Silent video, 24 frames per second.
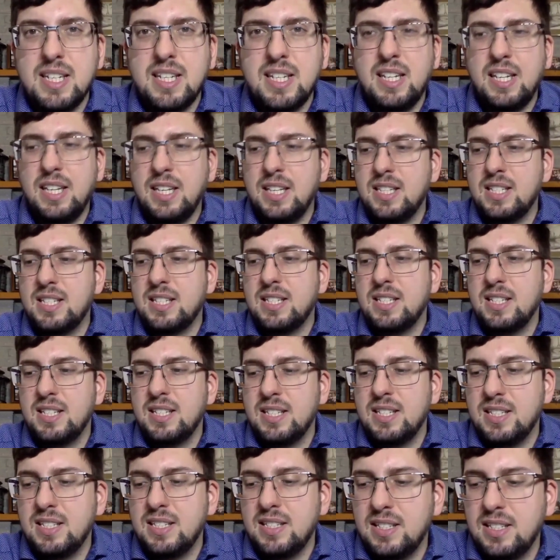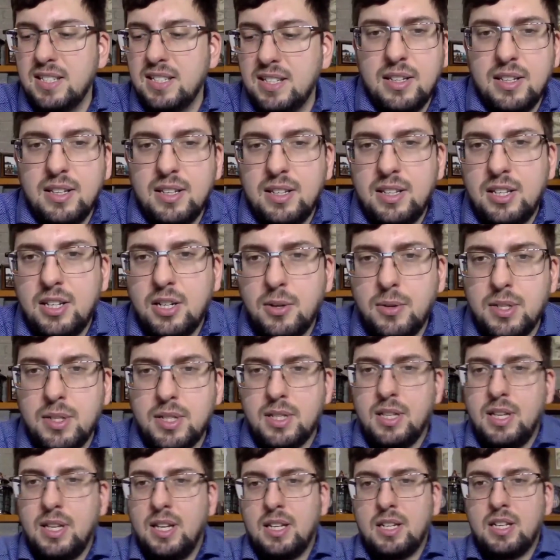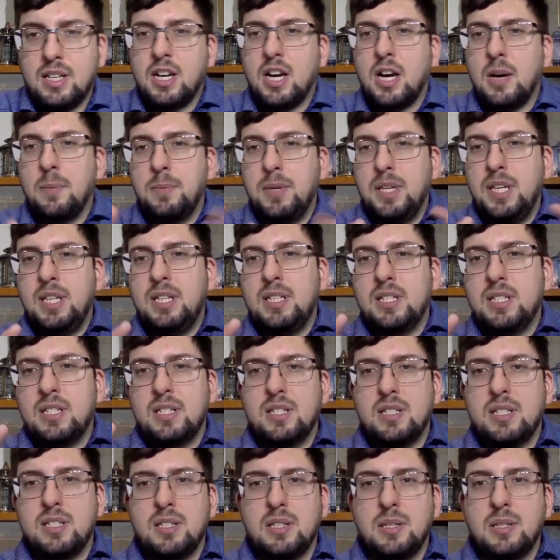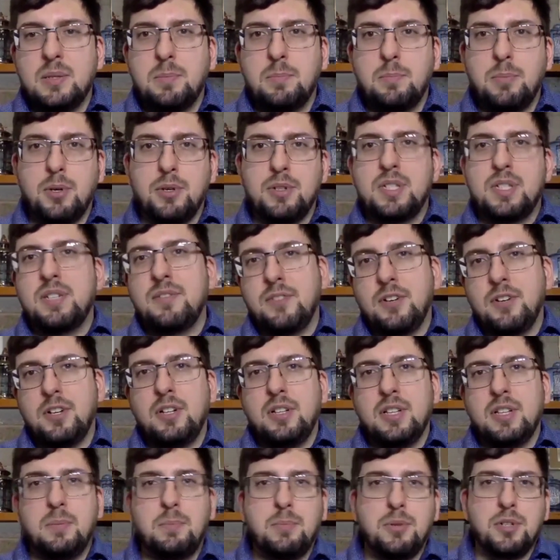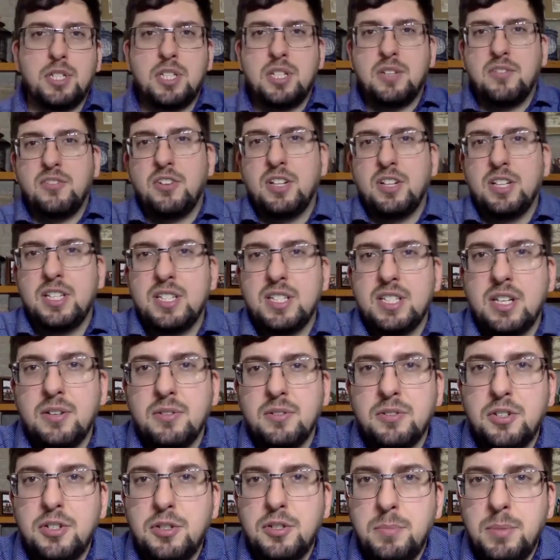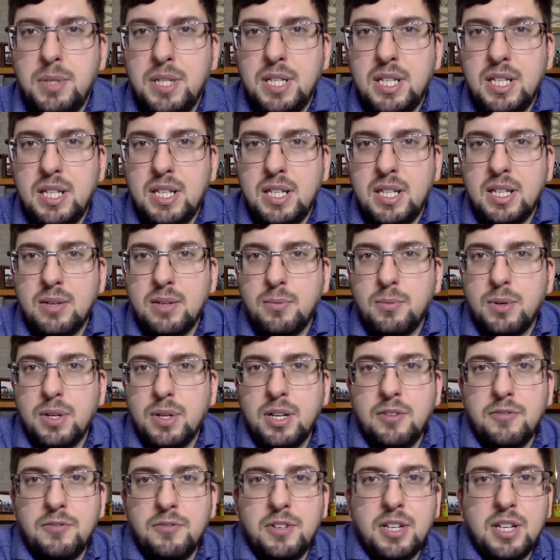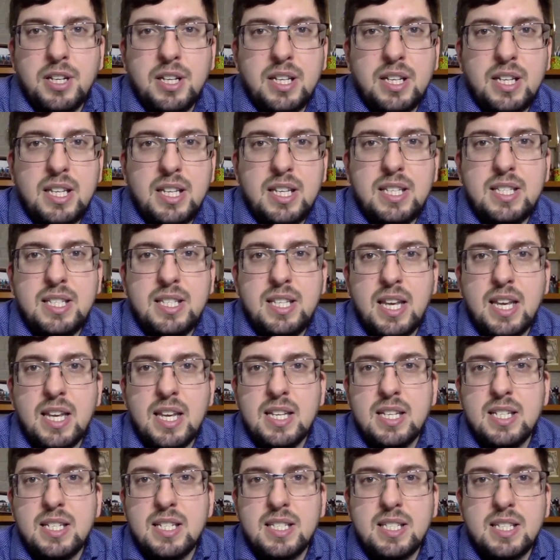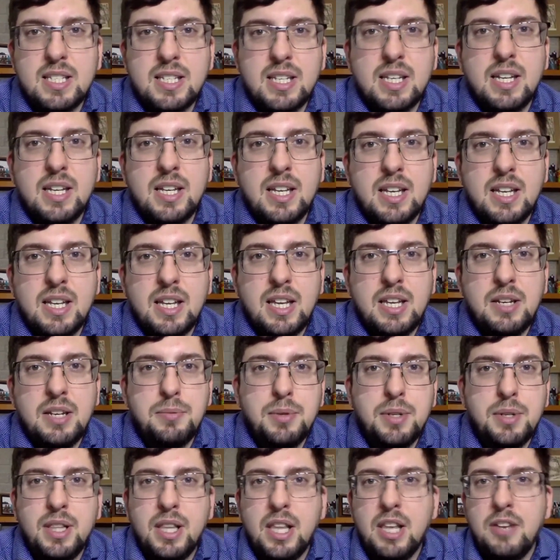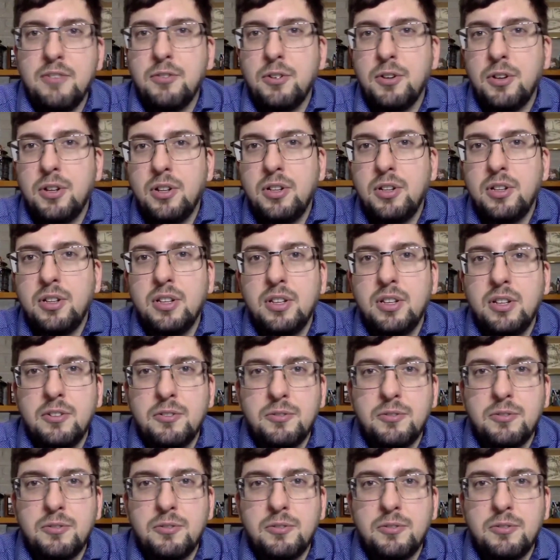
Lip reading: I think it's, it copies Percival, and Percival is known to be one of the easiest entry-level